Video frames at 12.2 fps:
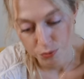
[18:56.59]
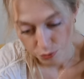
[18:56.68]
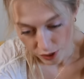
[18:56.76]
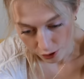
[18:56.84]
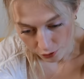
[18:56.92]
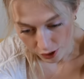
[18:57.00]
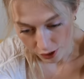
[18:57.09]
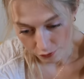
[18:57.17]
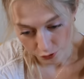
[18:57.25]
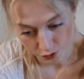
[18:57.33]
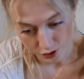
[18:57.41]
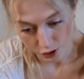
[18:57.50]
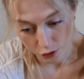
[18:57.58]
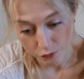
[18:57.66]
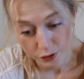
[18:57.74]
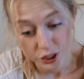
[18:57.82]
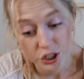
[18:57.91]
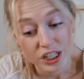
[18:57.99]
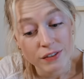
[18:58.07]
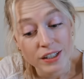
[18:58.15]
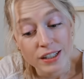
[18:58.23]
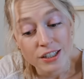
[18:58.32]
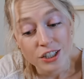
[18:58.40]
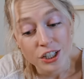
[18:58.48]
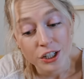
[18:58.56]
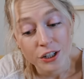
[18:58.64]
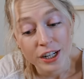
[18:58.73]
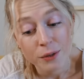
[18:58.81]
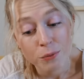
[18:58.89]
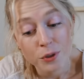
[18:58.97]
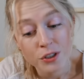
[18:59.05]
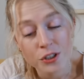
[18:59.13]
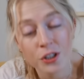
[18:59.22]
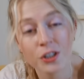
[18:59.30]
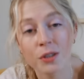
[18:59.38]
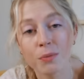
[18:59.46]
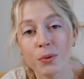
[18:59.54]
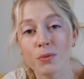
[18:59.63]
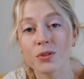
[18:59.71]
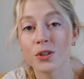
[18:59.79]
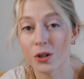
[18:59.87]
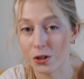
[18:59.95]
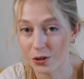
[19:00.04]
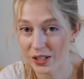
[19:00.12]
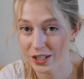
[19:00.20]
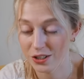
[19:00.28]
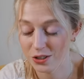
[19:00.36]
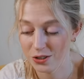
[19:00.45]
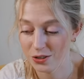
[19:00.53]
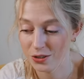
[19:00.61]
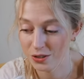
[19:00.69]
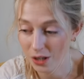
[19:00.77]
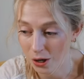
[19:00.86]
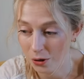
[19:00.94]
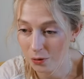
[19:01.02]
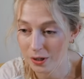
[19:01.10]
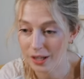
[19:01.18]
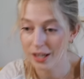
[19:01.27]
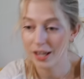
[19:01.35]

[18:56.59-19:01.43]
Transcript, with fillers: proud of yourself for achieving this year, and what took the most courage? So